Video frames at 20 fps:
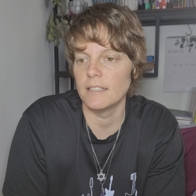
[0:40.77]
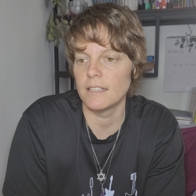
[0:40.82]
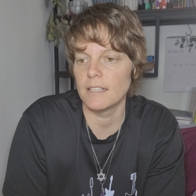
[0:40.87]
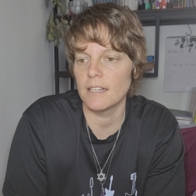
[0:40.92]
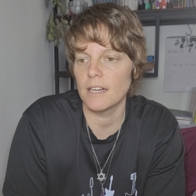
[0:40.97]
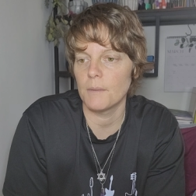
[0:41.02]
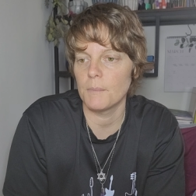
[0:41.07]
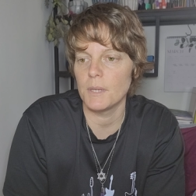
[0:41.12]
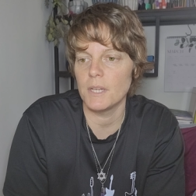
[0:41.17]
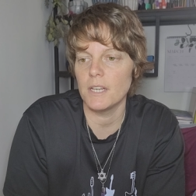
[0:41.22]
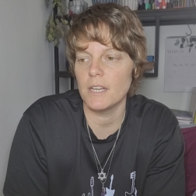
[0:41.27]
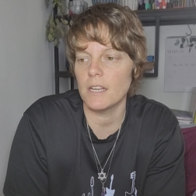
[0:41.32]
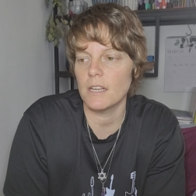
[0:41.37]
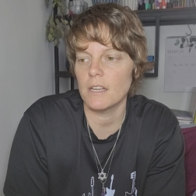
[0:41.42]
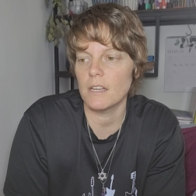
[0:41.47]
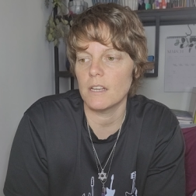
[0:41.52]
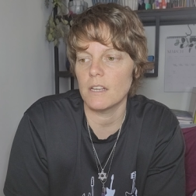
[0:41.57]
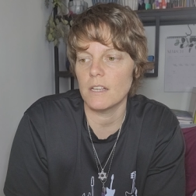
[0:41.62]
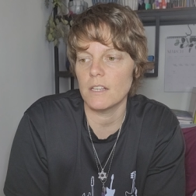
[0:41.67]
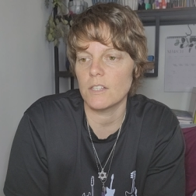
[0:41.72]
I mean,
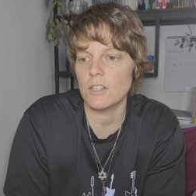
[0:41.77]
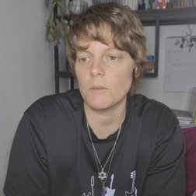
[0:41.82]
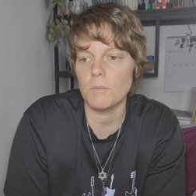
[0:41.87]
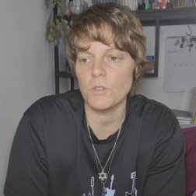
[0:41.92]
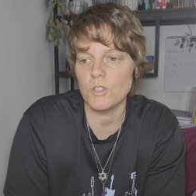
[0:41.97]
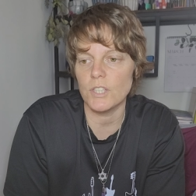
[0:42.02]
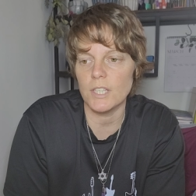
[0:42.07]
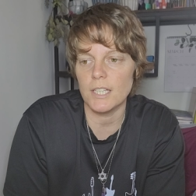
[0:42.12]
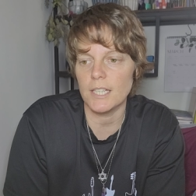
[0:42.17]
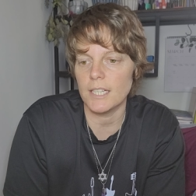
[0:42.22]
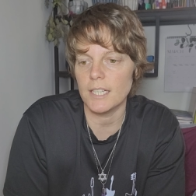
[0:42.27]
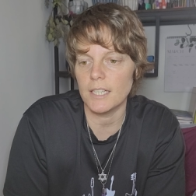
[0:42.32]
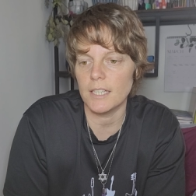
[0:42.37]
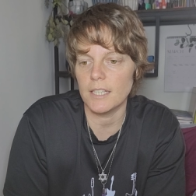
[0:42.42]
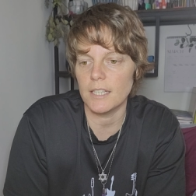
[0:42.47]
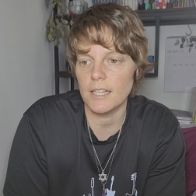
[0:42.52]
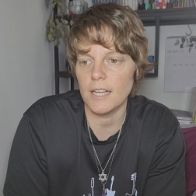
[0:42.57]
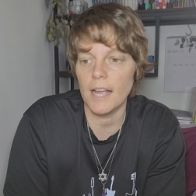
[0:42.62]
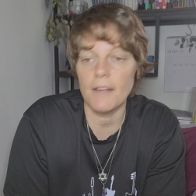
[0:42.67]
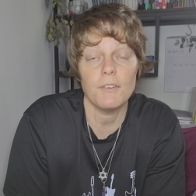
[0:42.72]
it's almost like
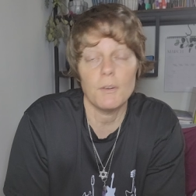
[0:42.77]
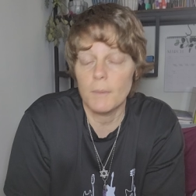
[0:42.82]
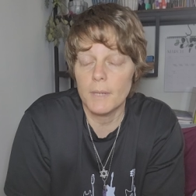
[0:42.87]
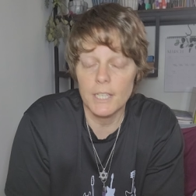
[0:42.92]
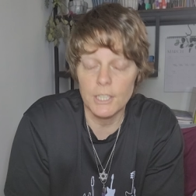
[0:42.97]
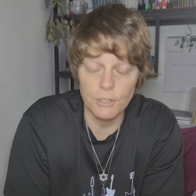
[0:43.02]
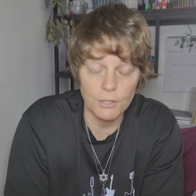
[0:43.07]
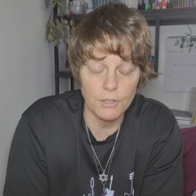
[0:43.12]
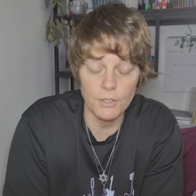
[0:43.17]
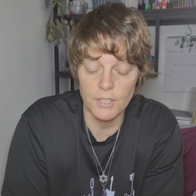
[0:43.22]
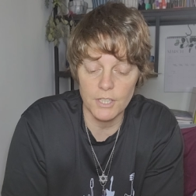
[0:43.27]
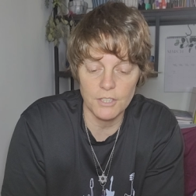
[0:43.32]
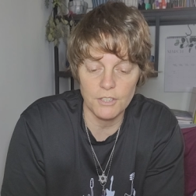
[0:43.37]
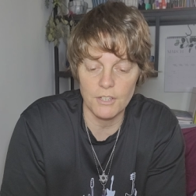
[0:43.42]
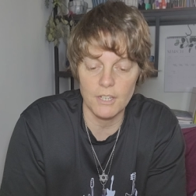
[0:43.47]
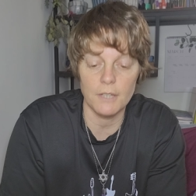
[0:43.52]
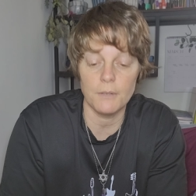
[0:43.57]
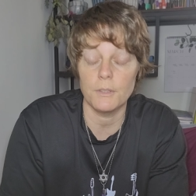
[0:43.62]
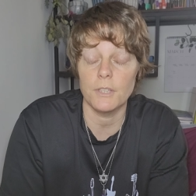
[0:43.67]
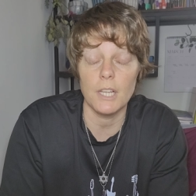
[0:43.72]
everywhere I turned
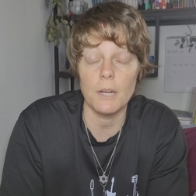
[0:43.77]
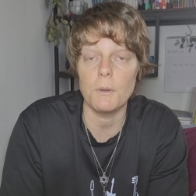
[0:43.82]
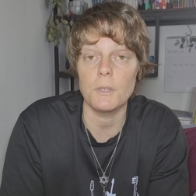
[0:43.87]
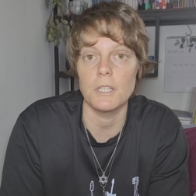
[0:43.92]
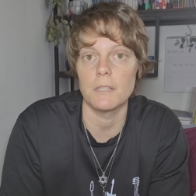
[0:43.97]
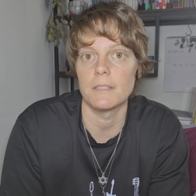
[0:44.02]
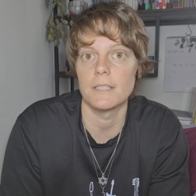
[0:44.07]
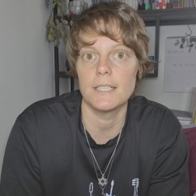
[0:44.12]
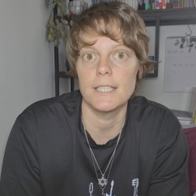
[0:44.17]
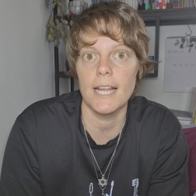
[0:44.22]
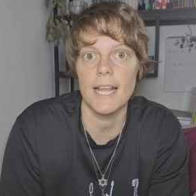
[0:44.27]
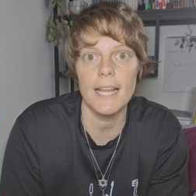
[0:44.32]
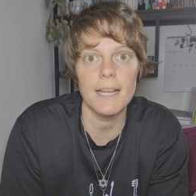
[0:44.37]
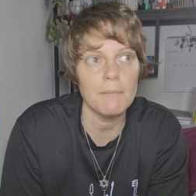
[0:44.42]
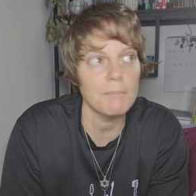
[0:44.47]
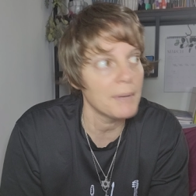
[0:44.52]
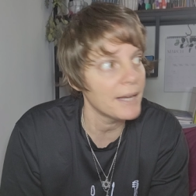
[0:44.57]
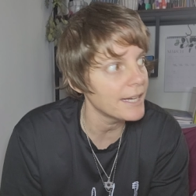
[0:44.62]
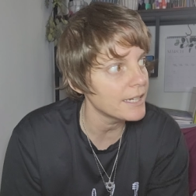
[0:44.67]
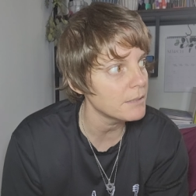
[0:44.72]
yesterday, there was a damn
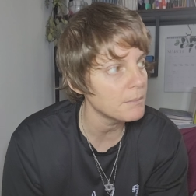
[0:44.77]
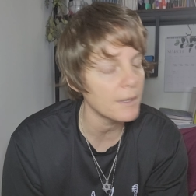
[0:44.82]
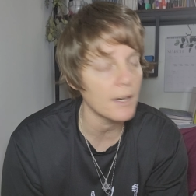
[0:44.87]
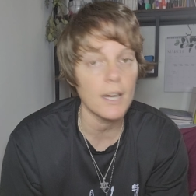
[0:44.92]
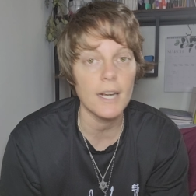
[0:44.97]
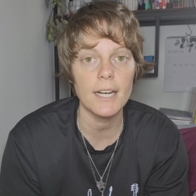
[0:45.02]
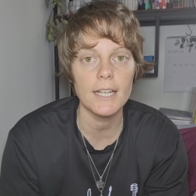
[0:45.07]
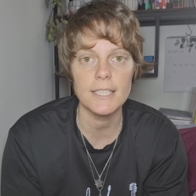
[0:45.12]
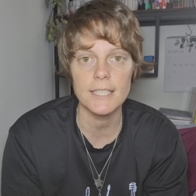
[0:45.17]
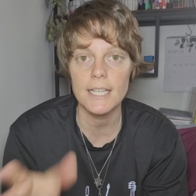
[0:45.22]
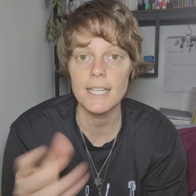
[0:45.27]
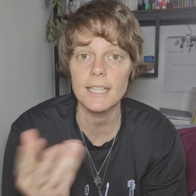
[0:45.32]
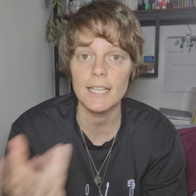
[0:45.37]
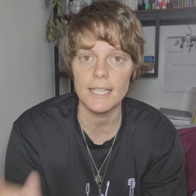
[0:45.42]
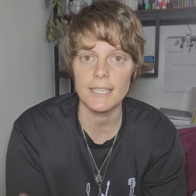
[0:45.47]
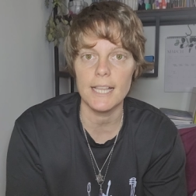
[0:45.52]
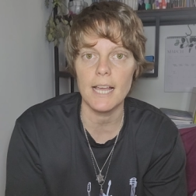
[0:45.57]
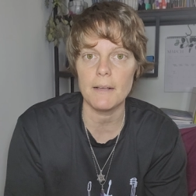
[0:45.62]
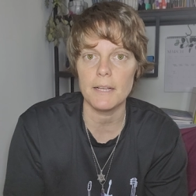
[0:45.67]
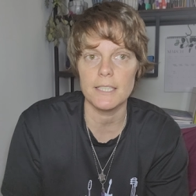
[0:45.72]
panda bear. And I say it
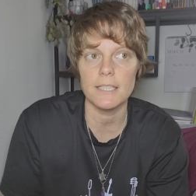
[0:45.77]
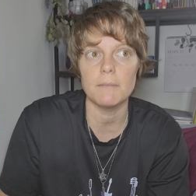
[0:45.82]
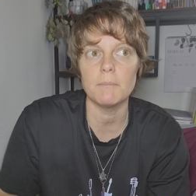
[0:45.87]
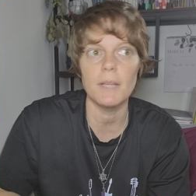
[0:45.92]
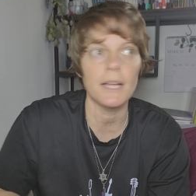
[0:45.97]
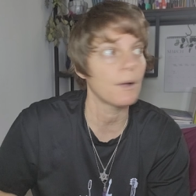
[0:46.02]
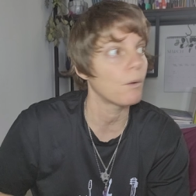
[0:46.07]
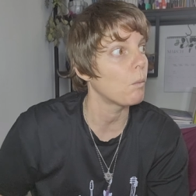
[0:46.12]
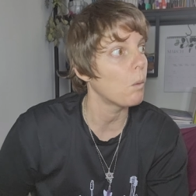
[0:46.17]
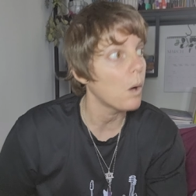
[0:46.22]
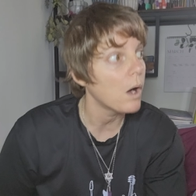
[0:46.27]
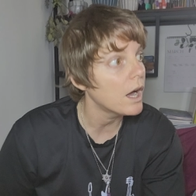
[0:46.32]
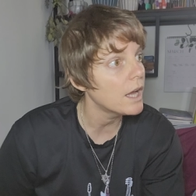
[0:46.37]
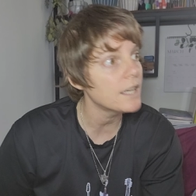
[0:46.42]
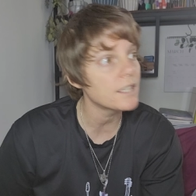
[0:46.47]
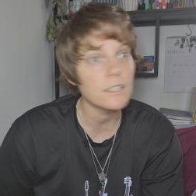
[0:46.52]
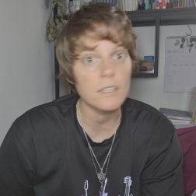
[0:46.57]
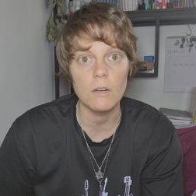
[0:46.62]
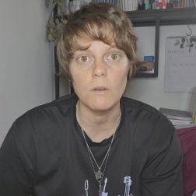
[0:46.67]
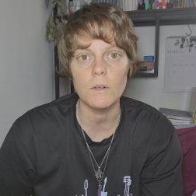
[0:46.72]
like that because I'm like, what
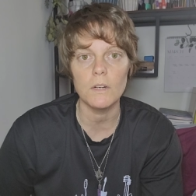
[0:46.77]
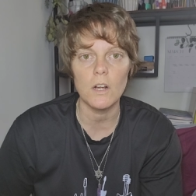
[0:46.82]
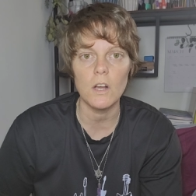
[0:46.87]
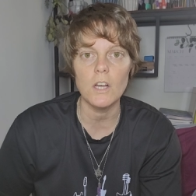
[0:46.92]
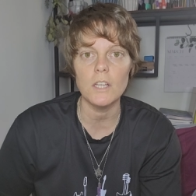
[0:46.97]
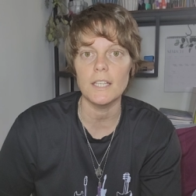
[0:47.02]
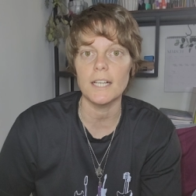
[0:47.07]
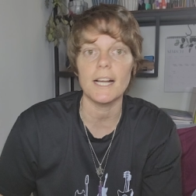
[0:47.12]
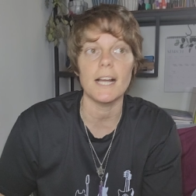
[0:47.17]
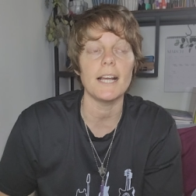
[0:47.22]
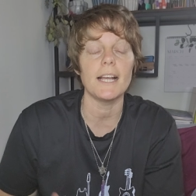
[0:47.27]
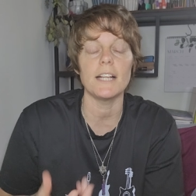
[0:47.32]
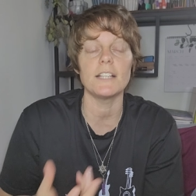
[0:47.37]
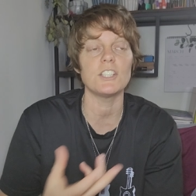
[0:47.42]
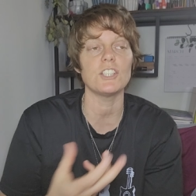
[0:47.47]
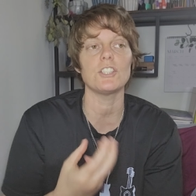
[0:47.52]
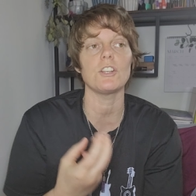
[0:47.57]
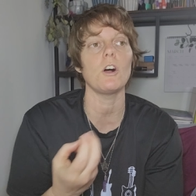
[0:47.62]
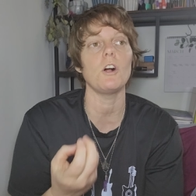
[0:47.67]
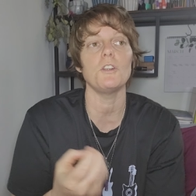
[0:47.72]
is going on? Like, I
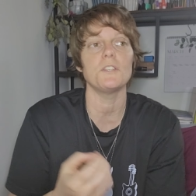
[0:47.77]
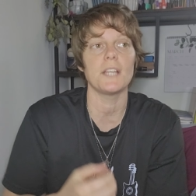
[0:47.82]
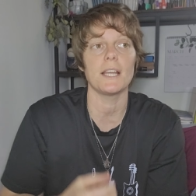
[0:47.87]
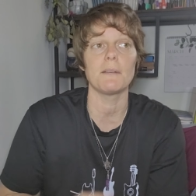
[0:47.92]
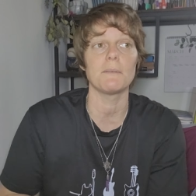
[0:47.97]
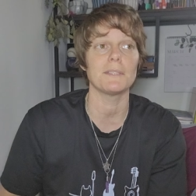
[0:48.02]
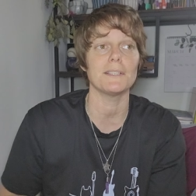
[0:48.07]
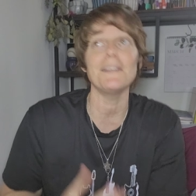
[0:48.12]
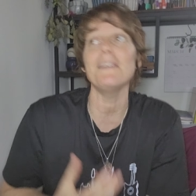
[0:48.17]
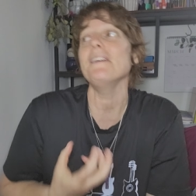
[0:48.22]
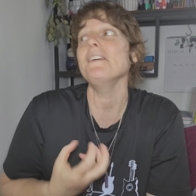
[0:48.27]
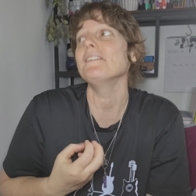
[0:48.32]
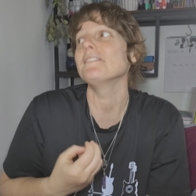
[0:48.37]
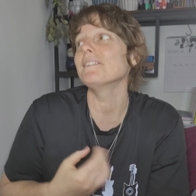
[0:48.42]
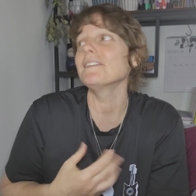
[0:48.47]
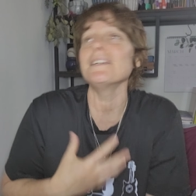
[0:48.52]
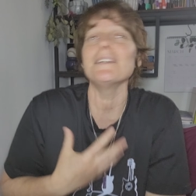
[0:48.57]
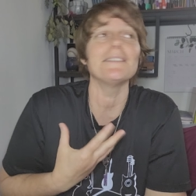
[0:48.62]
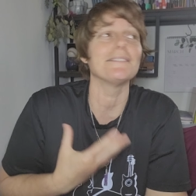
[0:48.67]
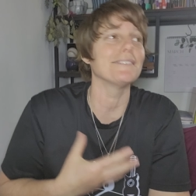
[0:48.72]
just all day was,
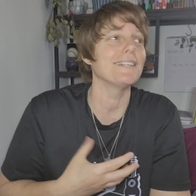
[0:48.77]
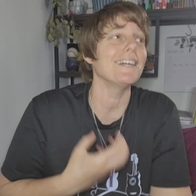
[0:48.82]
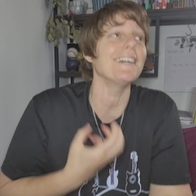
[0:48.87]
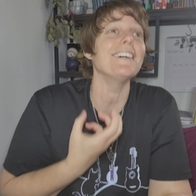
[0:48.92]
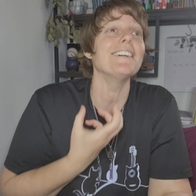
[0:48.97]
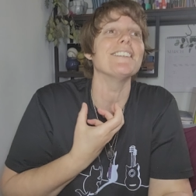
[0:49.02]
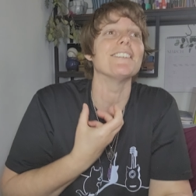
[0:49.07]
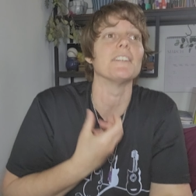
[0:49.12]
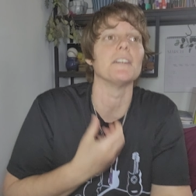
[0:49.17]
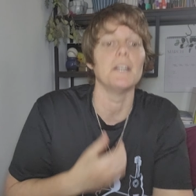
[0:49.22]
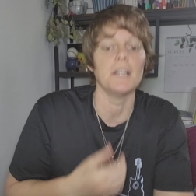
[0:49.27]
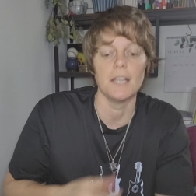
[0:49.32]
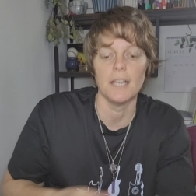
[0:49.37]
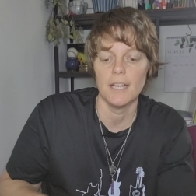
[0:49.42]
oh, oh, oh.